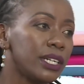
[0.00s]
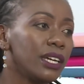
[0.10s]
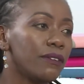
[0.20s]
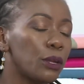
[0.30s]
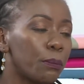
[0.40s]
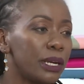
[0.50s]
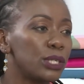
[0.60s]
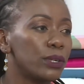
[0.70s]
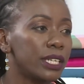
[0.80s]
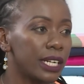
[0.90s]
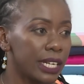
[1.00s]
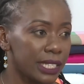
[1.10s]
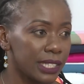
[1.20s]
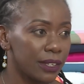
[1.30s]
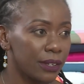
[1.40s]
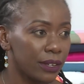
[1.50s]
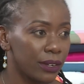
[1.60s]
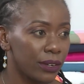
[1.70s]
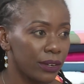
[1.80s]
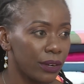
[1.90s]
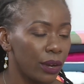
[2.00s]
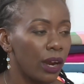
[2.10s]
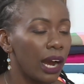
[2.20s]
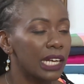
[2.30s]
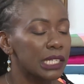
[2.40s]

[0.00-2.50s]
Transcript: developmental delays. Mm-hmm. As